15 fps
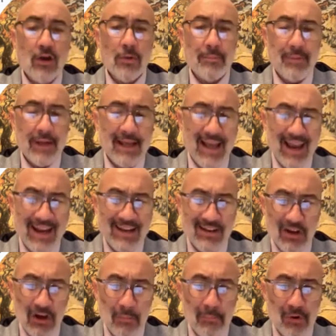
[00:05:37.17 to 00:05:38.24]
It could be a
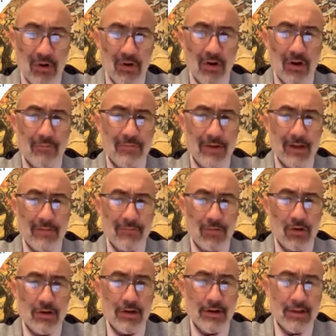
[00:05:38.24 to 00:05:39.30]
number of
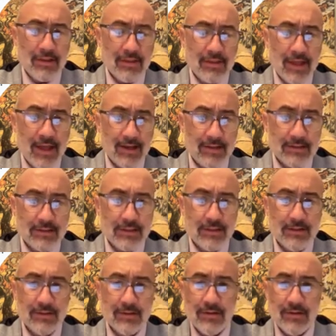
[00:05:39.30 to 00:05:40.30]
different things.